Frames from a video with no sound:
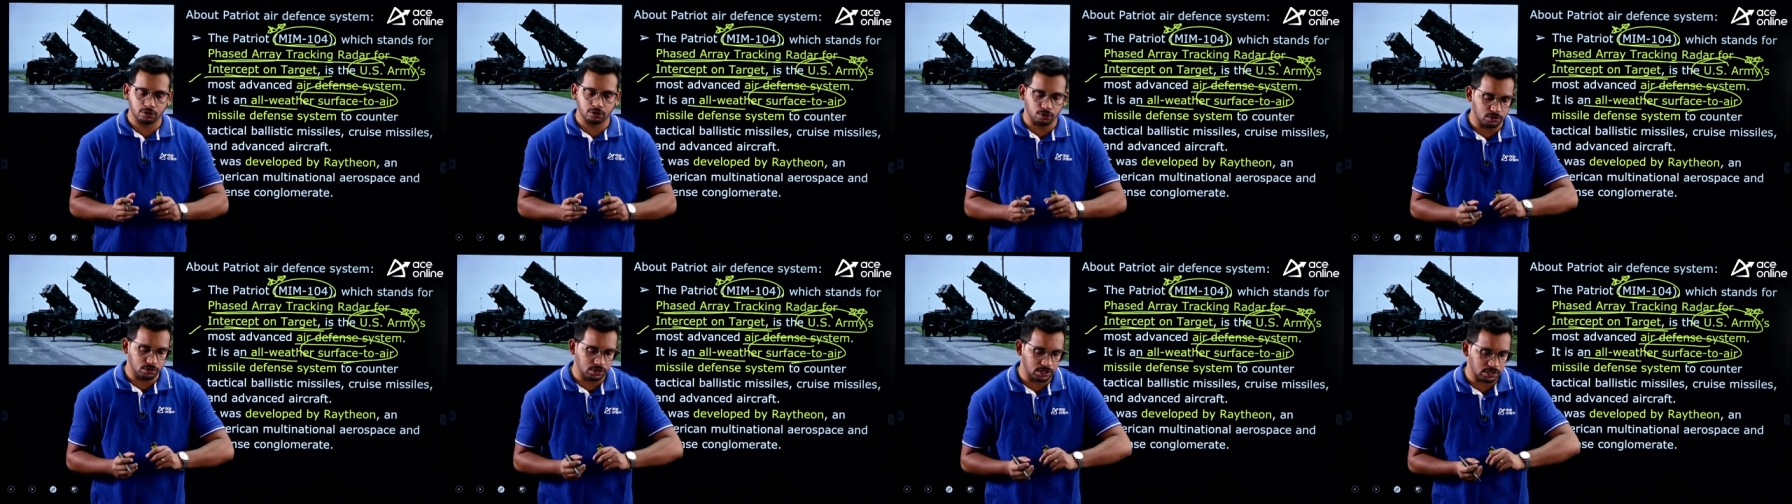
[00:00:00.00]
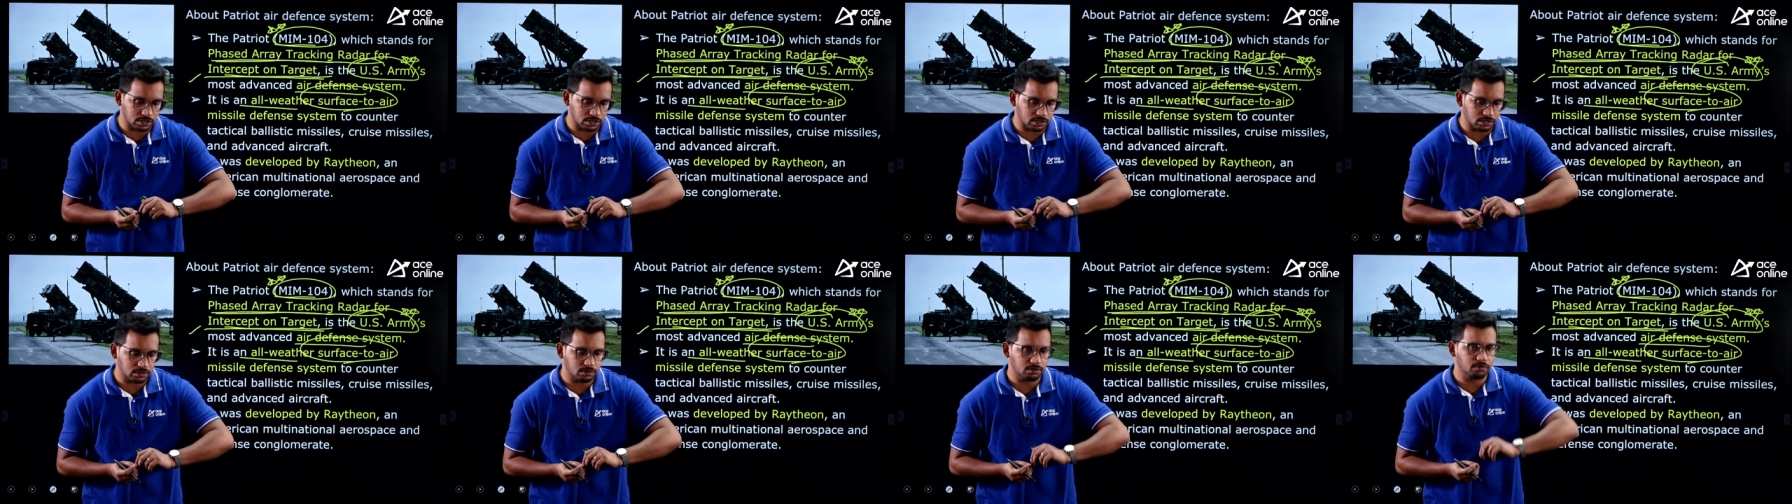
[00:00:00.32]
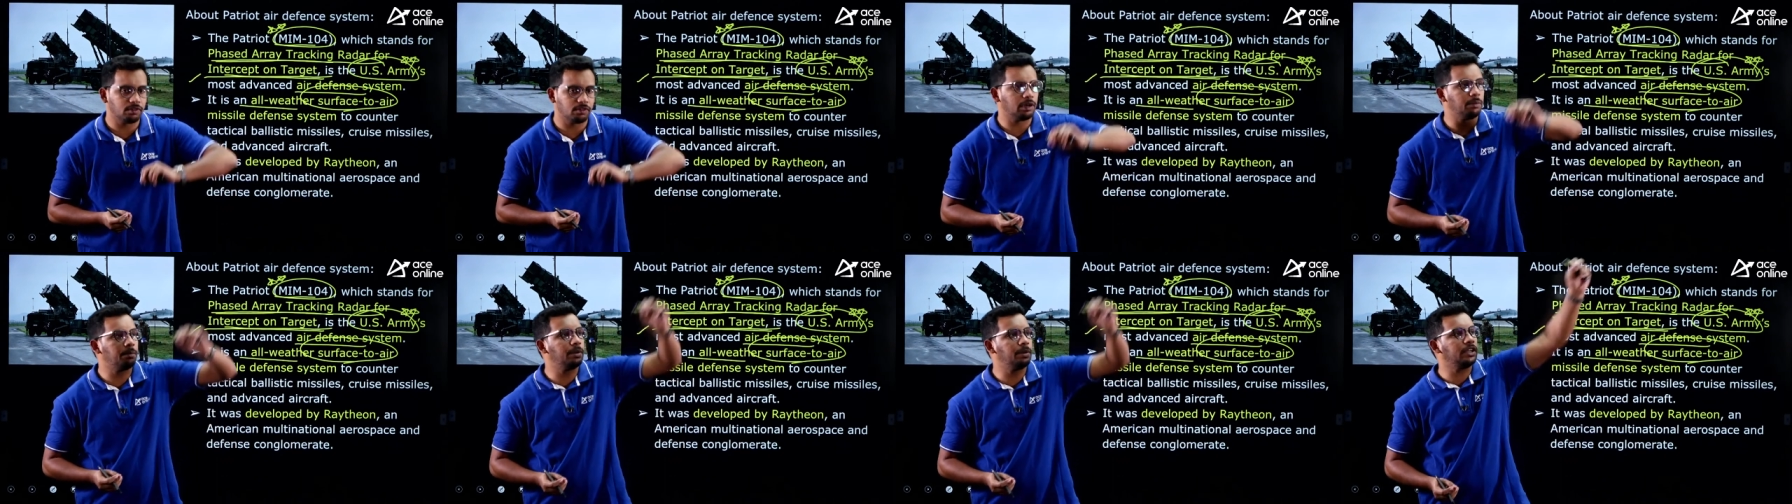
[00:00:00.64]
So, this
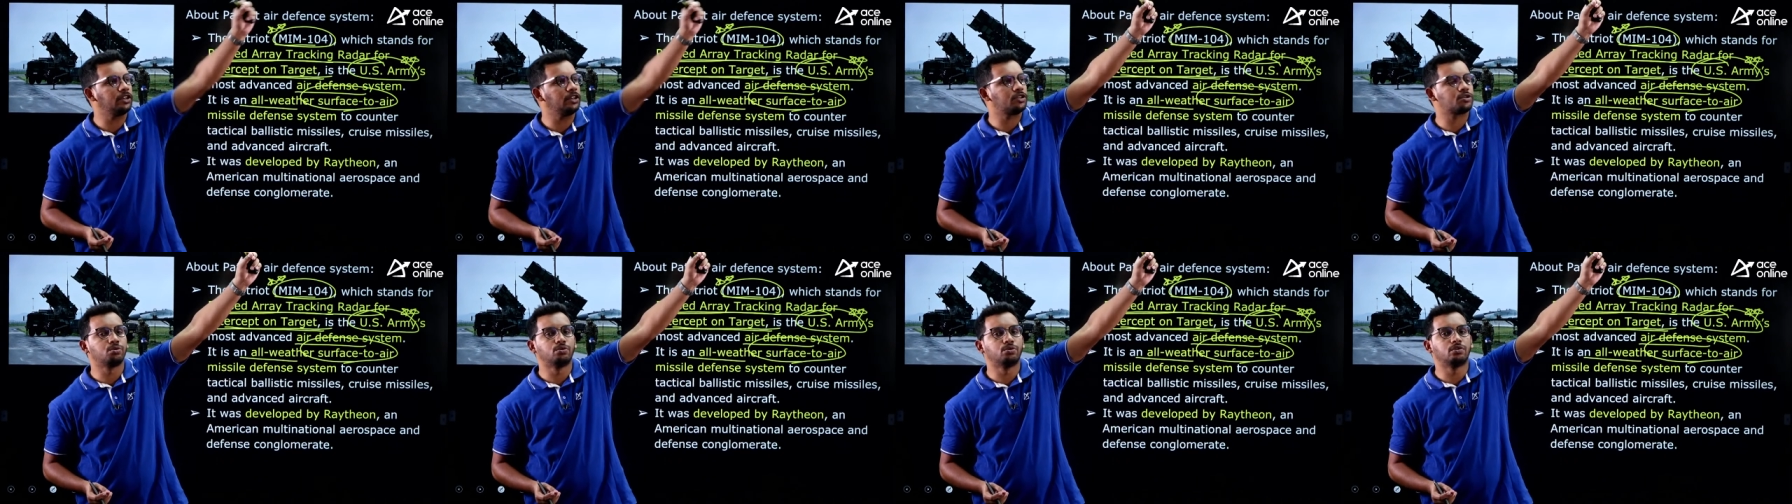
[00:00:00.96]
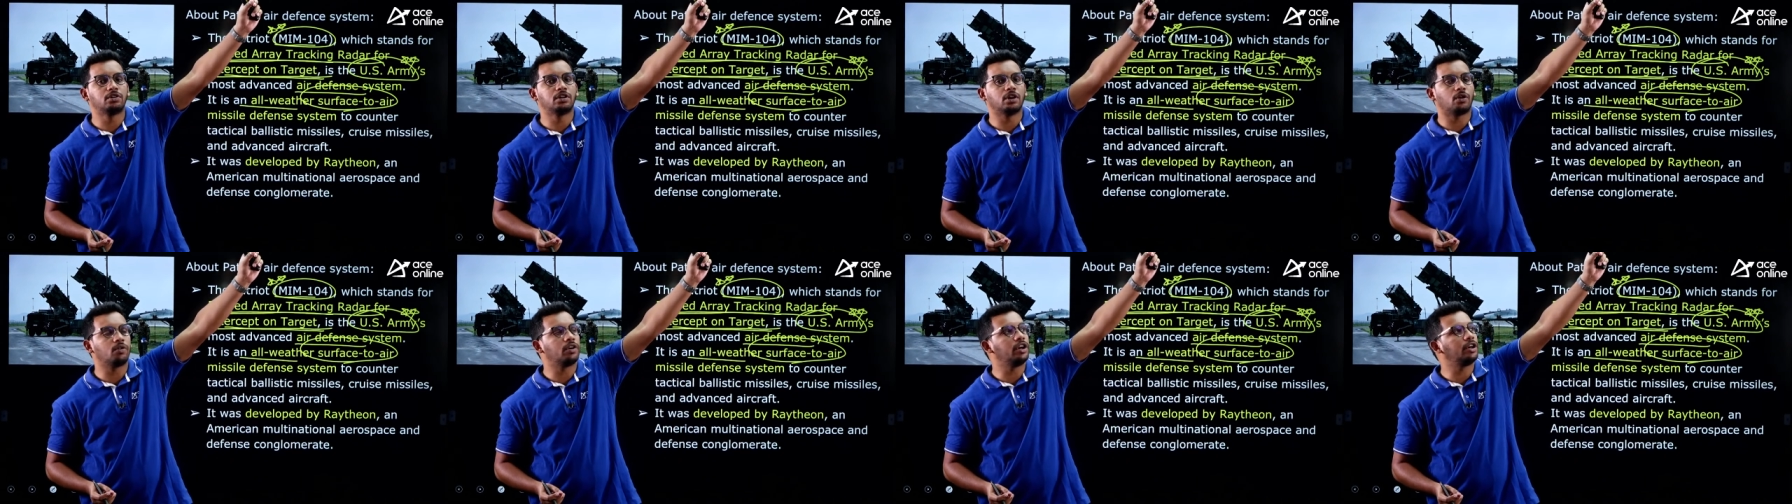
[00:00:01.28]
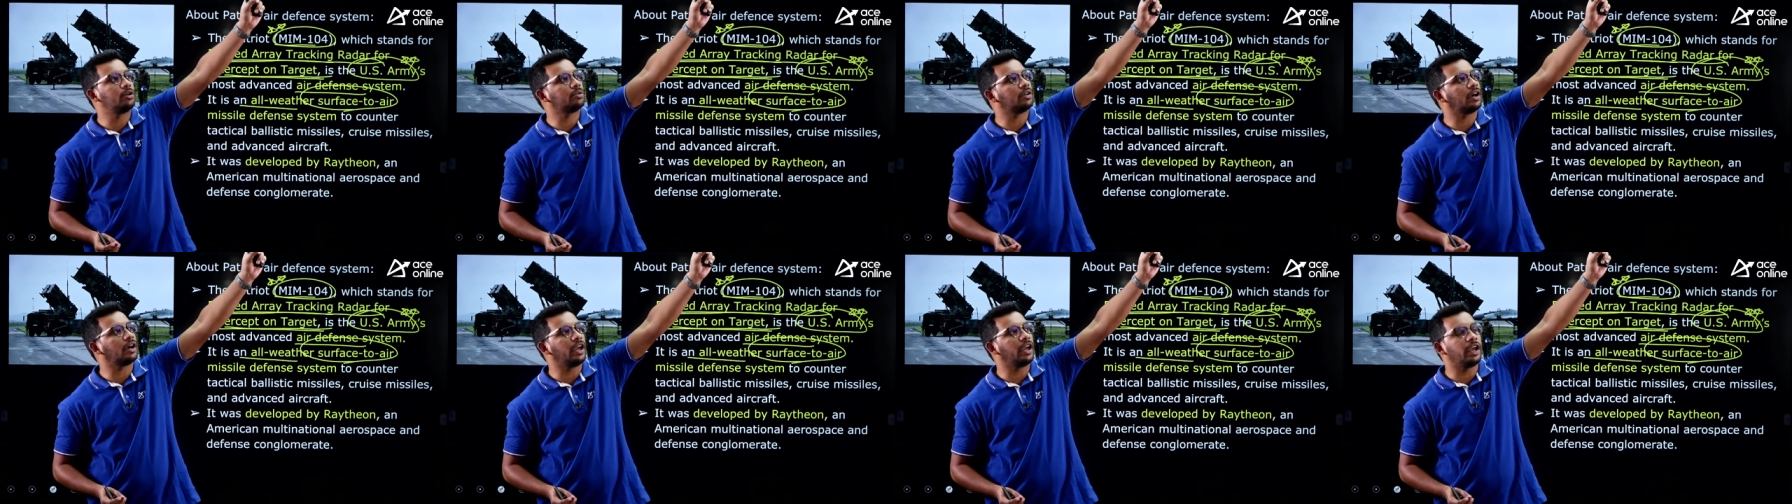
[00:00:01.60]
will be shoot down
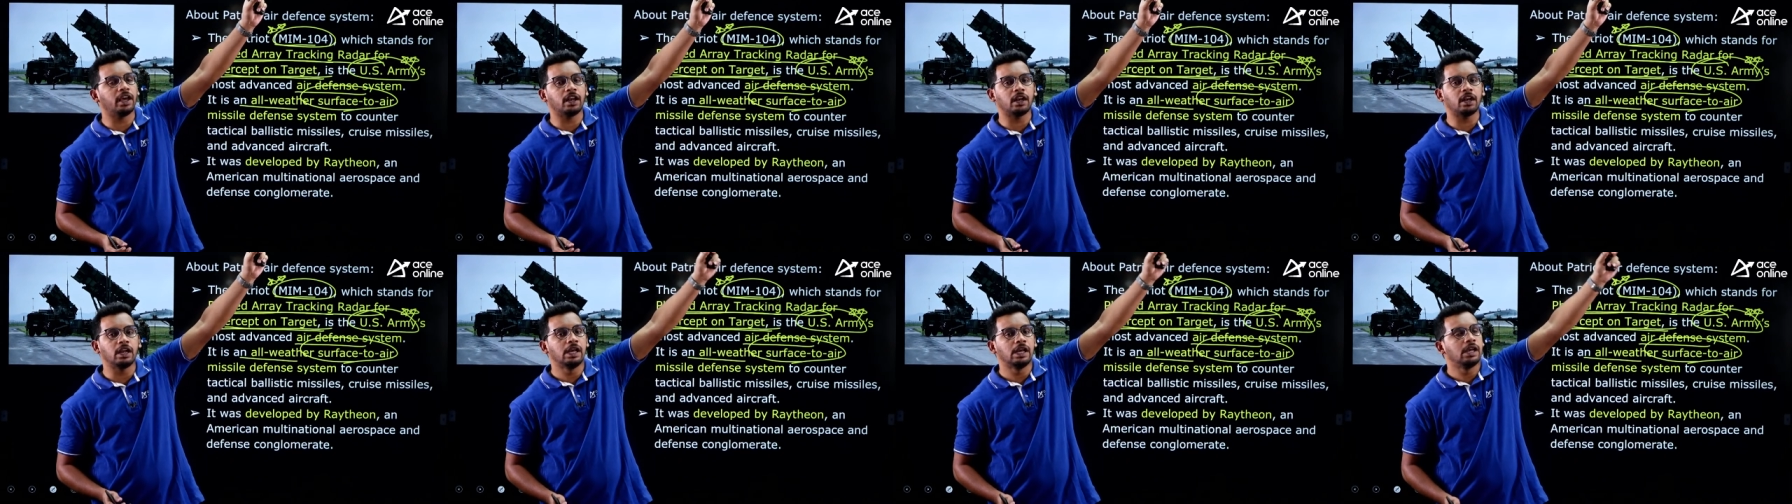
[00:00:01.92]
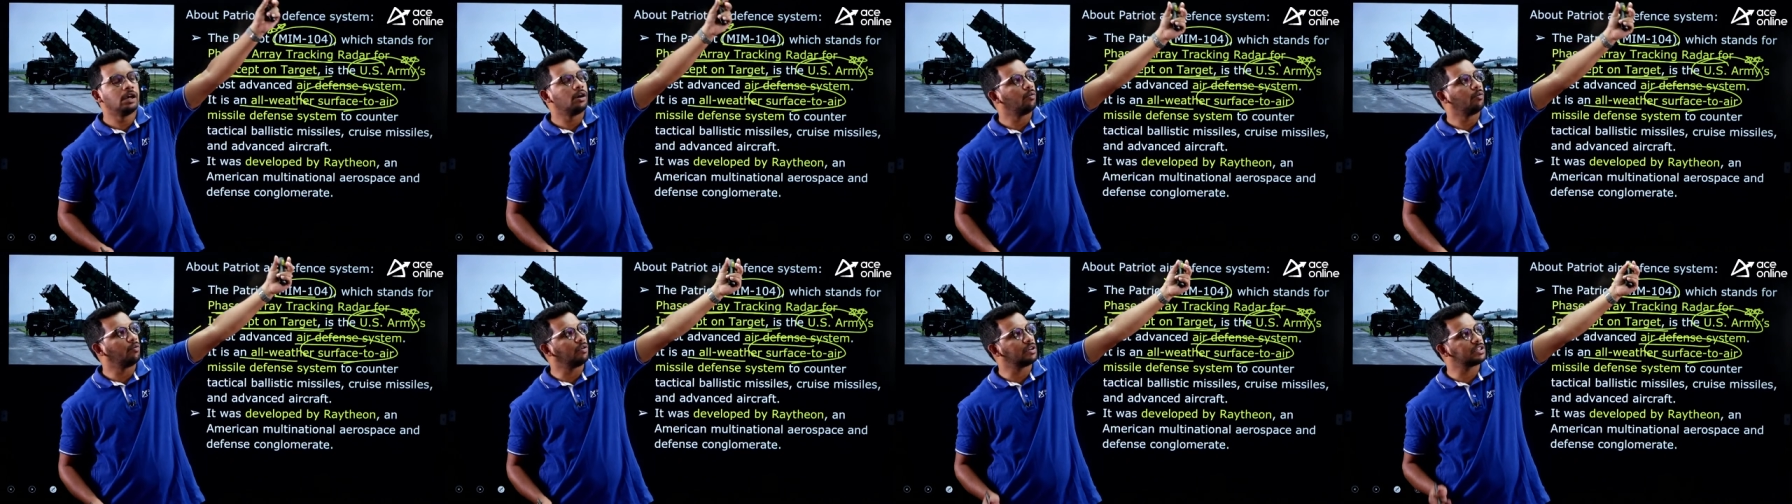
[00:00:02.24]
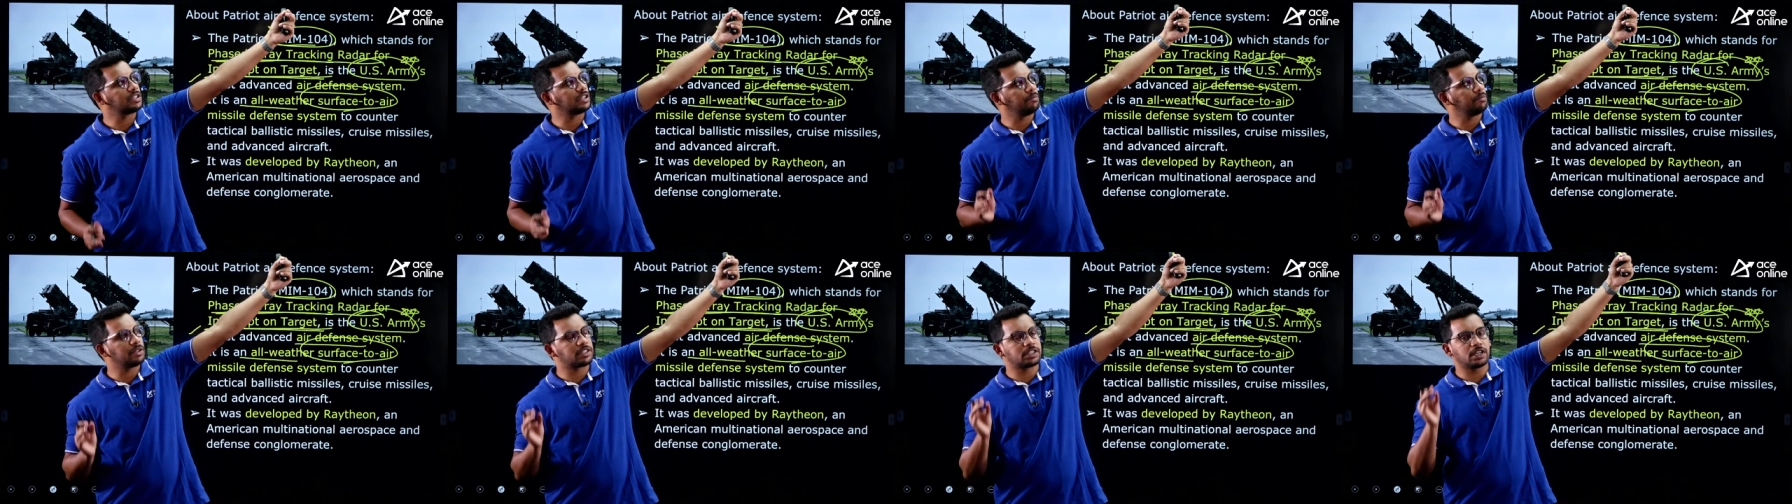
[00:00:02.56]
into the air once
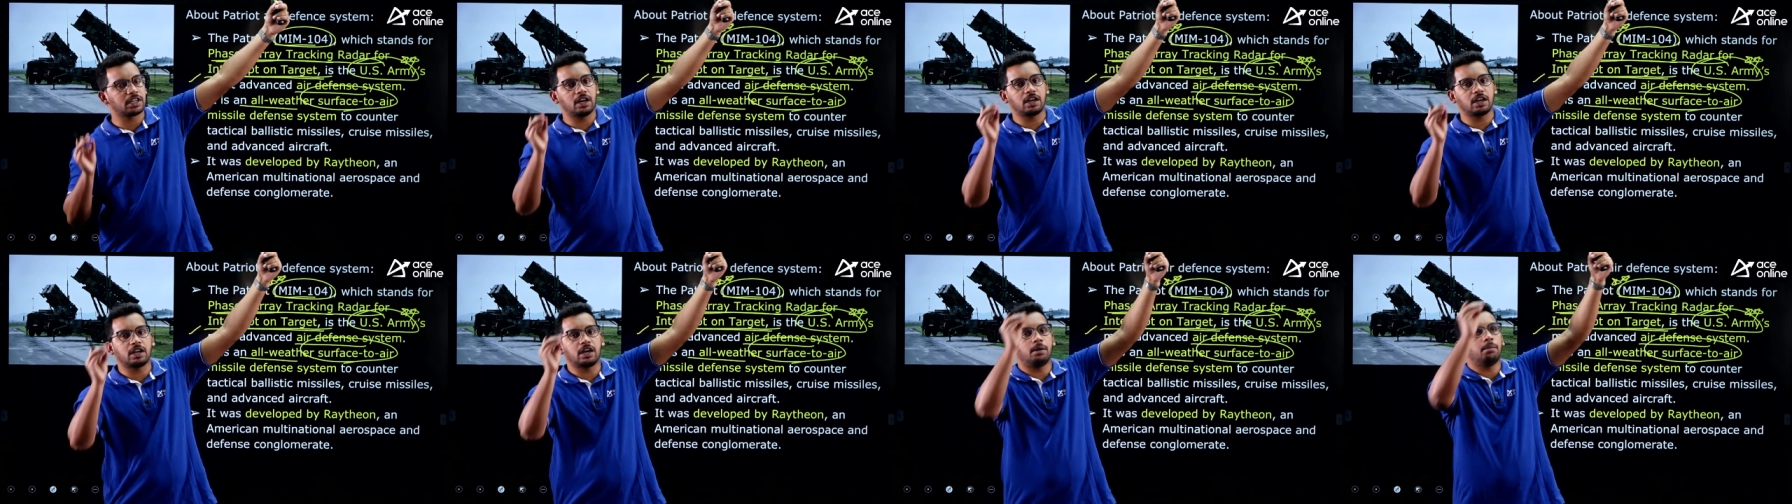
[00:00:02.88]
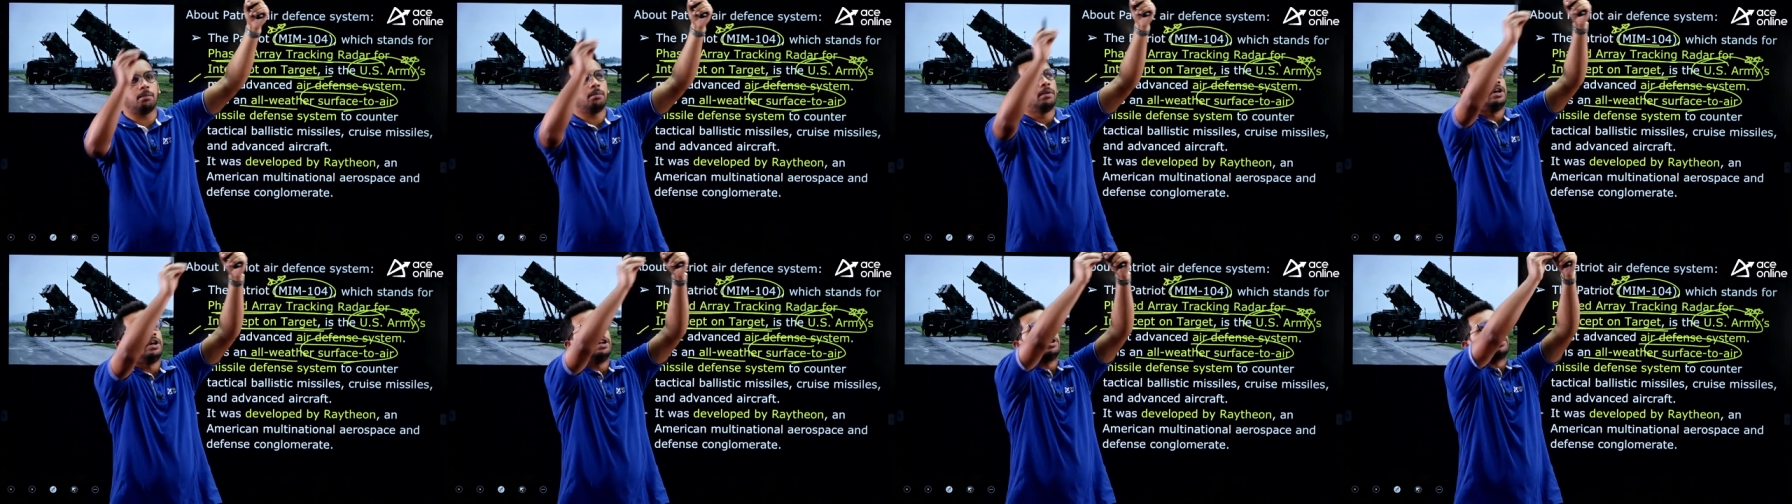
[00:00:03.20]
the missile come.